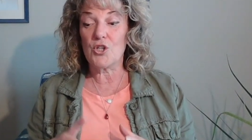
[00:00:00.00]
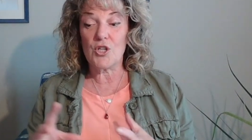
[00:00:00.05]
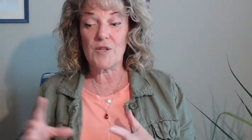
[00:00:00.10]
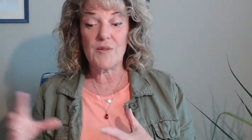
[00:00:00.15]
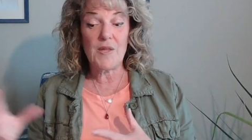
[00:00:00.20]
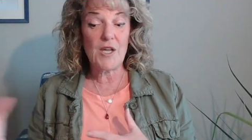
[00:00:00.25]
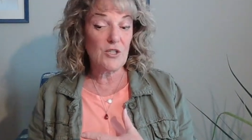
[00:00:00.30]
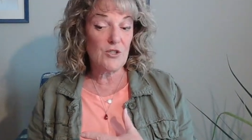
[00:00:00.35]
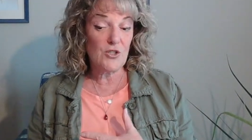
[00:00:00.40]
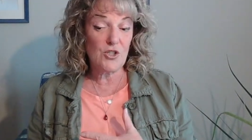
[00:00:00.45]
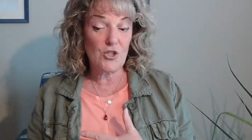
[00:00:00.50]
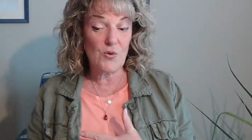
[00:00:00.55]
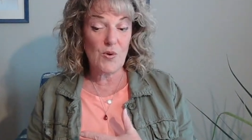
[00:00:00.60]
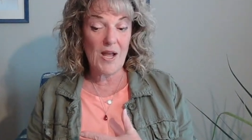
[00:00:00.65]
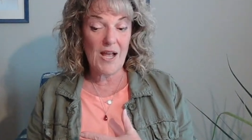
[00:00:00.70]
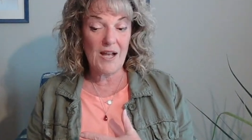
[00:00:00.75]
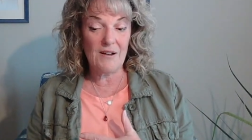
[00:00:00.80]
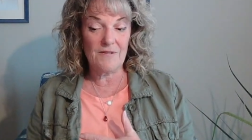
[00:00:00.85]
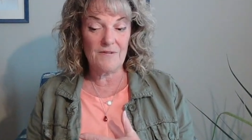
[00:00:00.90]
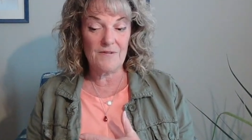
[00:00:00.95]
then you
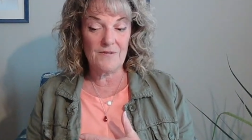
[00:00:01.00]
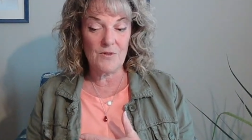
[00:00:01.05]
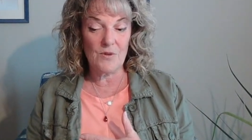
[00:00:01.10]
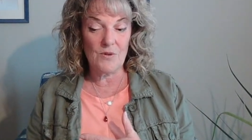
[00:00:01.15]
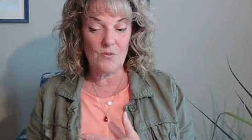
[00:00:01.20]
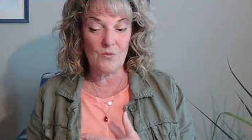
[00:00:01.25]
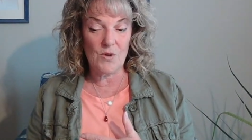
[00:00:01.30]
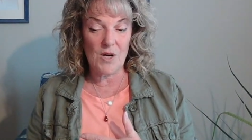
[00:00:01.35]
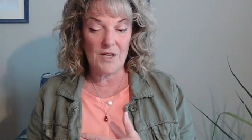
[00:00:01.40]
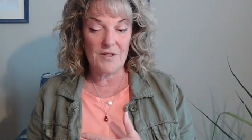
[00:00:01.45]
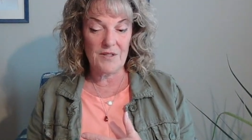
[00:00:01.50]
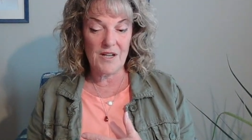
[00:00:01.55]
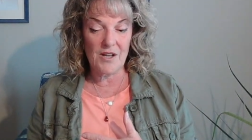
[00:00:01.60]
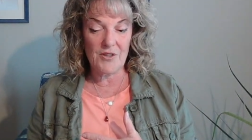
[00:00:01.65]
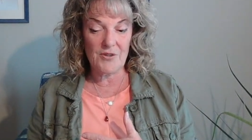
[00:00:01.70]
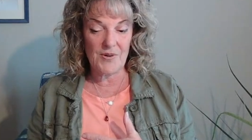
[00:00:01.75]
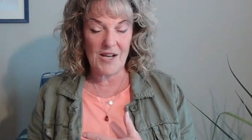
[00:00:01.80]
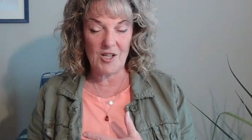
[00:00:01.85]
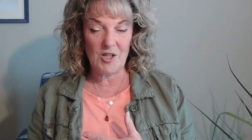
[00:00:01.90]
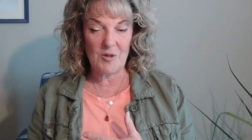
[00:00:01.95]
have
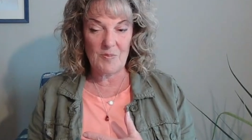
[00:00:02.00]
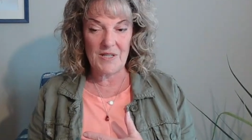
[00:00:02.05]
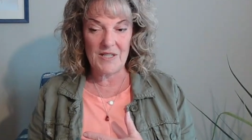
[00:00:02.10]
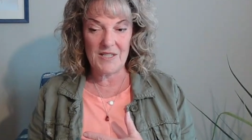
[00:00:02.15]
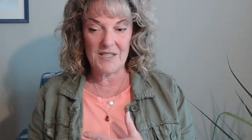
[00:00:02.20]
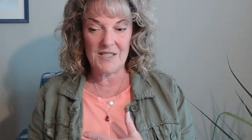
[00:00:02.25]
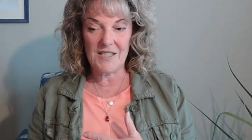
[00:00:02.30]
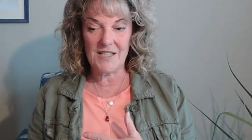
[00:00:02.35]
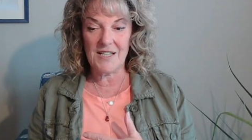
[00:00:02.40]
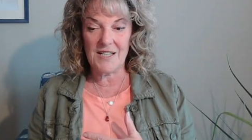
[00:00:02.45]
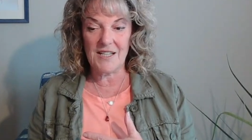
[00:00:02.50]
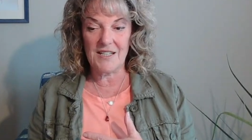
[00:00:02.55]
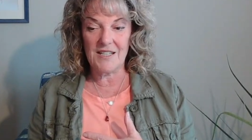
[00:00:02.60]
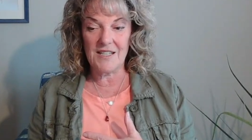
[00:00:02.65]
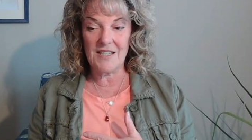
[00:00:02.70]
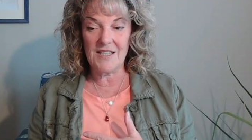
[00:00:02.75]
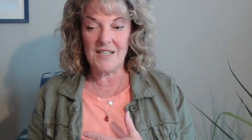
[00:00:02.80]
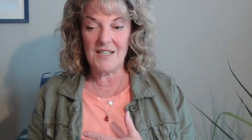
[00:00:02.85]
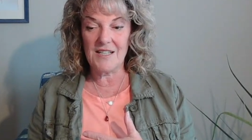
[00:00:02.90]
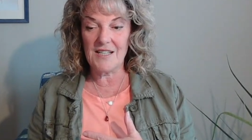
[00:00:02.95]
another element
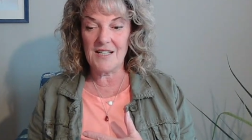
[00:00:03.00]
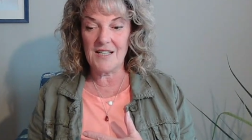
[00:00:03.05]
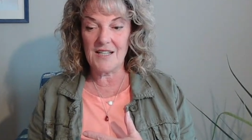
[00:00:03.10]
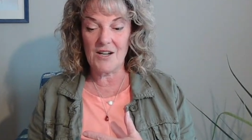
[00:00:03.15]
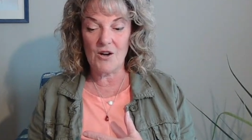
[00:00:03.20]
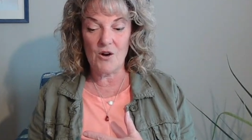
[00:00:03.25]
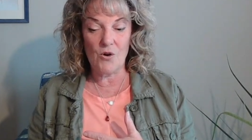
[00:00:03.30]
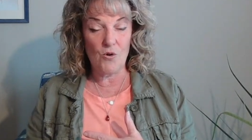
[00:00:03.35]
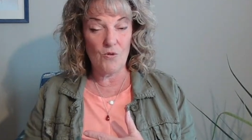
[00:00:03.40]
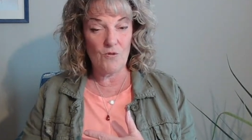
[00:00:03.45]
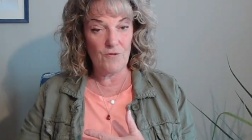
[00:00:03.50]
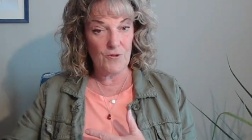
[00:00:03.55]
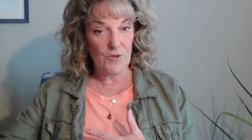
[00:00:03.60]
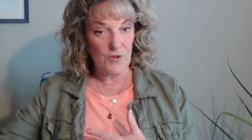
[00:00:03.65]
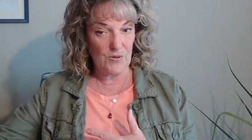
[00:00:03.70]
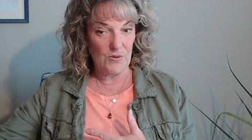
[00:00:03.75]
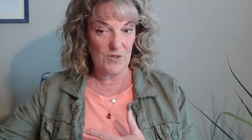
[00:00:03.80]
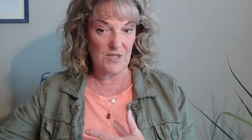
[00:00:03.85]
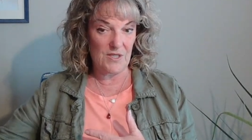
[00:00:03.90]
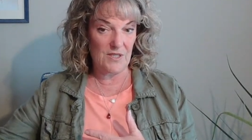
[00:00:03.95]
in Whole
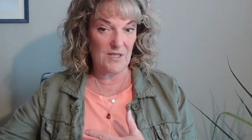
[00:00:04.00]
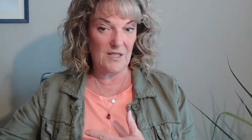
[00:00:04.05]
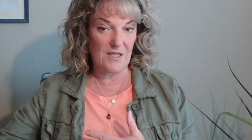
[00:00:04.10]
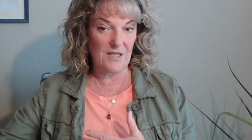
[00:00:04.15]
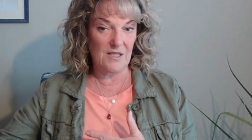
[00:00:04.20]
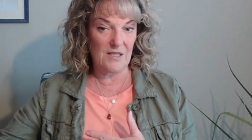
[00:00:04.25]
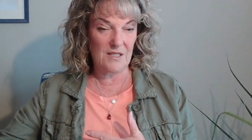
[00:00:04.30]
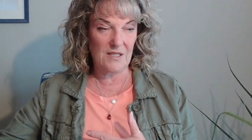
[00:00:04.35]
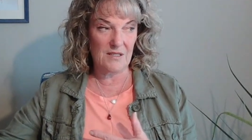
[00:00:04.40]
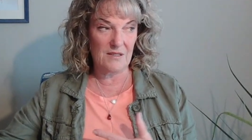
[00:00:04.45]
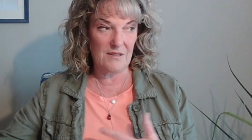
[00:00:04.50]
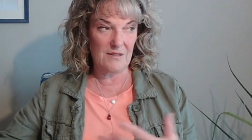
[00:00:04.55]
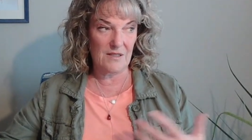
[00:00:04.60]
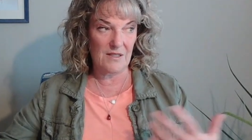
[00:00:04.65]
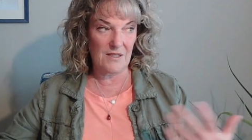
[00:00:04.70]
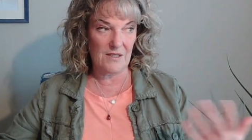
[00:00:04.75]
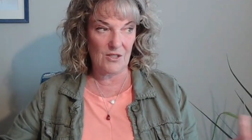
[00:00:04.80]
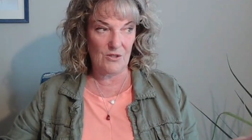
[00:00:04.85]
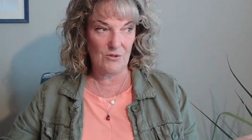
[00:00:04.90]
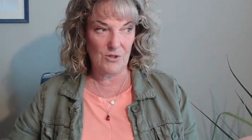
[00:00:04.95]
Foods. It's
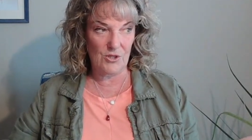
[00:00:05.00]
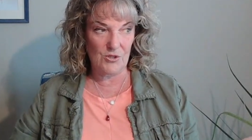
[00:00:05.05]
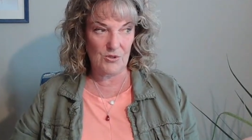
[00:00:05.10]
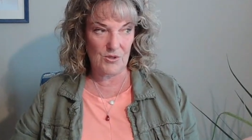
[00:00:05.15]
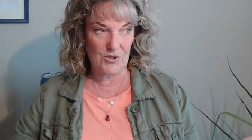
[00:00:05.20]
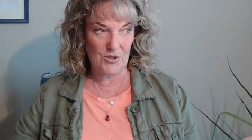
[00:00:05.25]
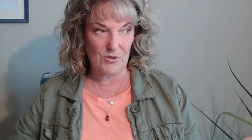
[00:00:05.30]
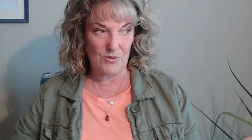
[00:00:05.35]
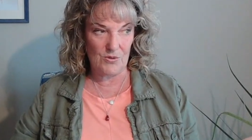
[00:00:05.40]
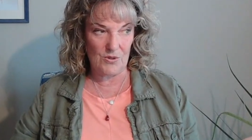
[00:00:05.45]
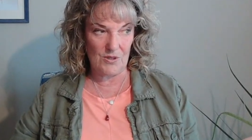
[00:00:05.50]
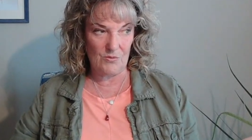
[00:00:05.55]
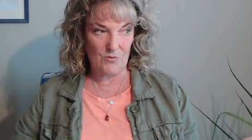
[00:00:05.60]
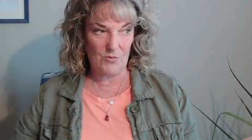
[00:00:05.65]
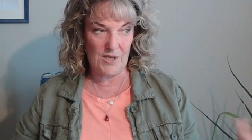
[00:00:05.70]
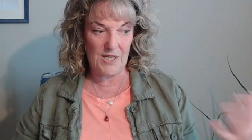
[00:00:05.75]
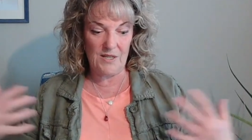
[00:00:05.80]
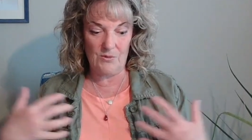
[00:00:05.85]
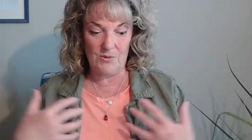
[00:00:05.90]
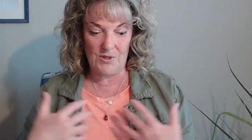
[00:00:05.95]
a grocery store.
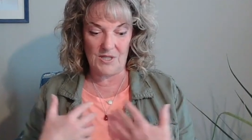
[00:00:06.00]
We've